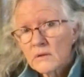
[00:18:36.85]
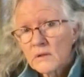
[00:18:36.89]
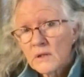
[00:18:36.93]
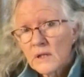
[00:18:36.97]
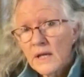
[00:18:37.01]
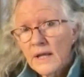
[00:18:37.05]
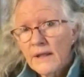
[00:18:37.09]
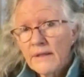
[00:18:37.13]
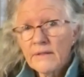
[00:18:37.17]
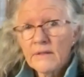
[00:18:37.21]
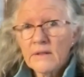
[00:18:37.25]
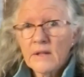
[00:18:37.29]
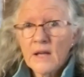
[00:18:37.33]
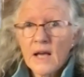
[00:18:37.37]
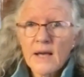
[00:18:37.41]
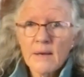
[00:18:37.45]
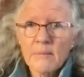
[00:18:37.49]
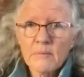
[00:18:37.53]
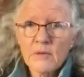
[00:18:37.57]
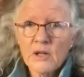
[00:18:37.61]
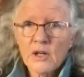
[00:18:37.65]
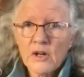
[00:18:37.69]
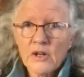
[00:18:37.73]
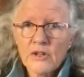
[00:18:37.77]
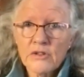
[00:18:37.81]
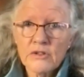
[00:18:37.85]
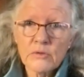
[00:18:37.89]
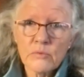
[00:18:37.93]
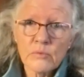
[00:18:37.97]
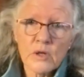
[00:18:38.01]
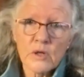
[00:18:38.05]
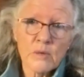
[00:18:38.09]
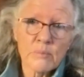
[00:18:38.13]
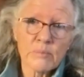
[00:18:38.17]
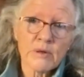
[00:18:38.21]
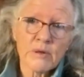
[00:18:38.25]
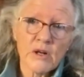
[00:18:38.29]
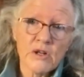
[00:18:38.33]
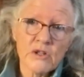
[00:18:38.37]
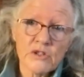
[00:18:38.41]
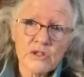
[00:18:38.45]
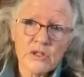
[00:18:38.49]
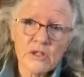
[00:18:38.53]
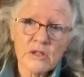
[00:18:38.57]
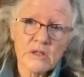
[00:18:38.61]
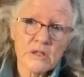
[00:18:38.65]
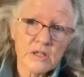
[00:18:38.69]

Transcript: and I'm going to approach it